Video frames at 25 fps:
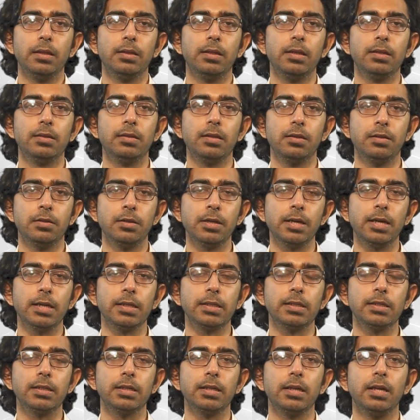They
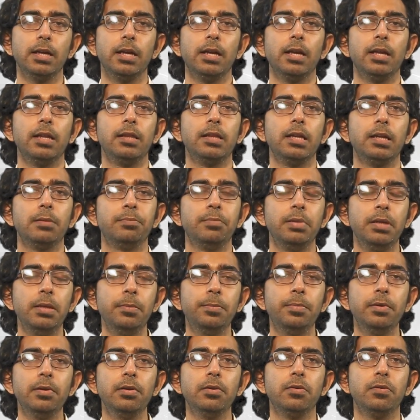suggest that
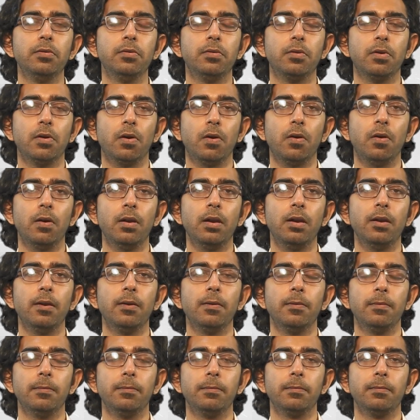people who
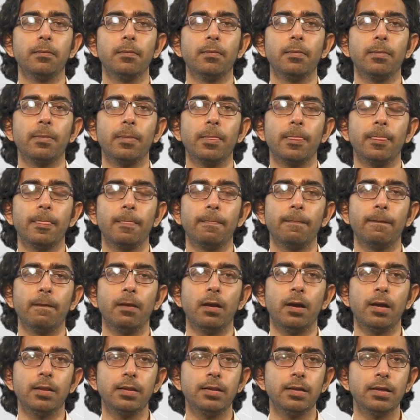call
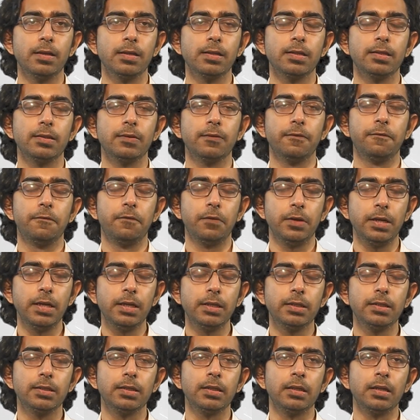others
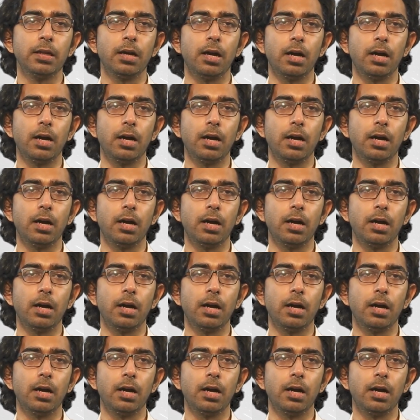freaks and